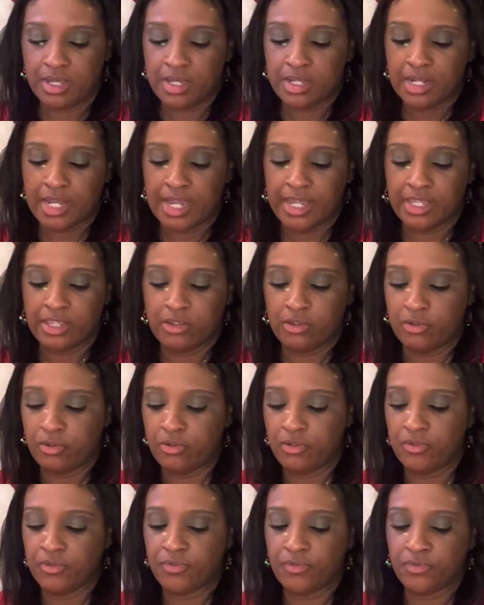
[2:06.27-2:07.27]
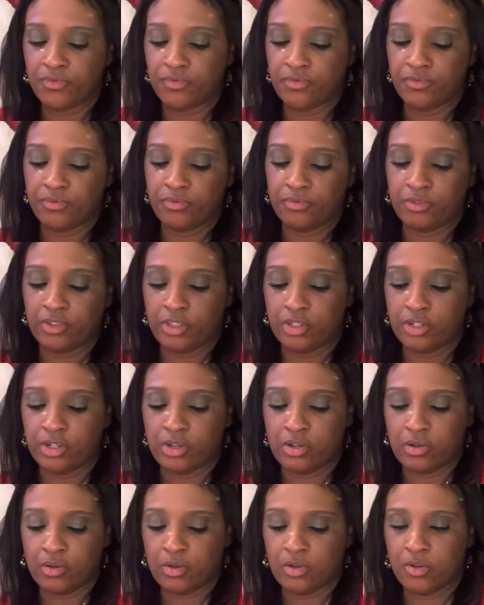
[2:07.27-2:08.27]
Like you're
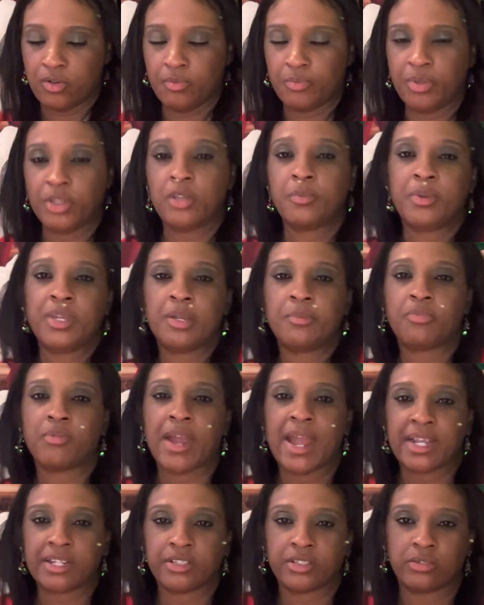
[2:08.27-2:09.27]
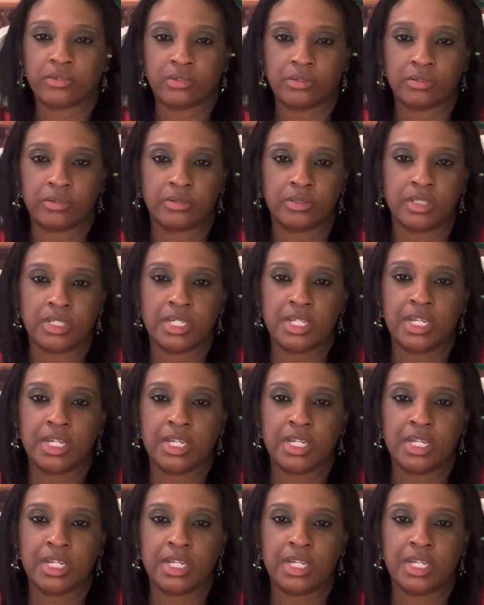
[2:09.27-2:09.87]
being practical.